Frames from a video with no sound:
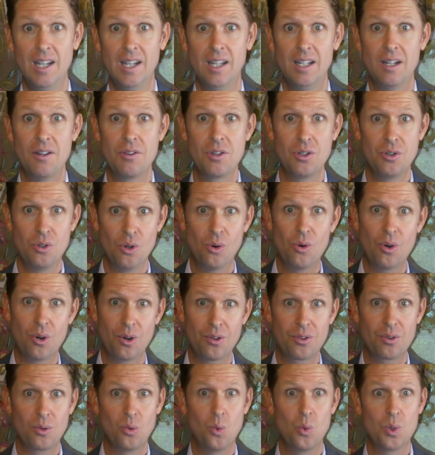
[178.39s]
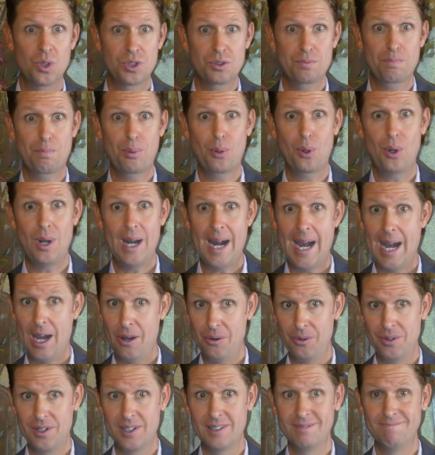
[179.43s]
Now, the North was
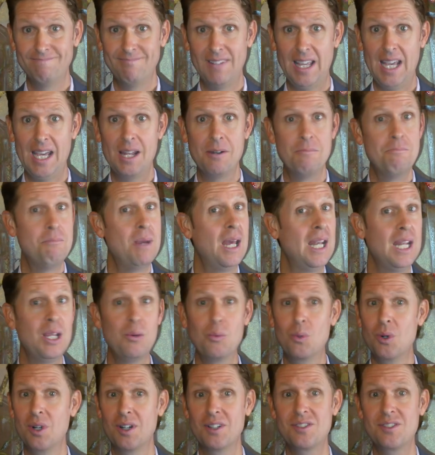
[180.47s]
proud, and many were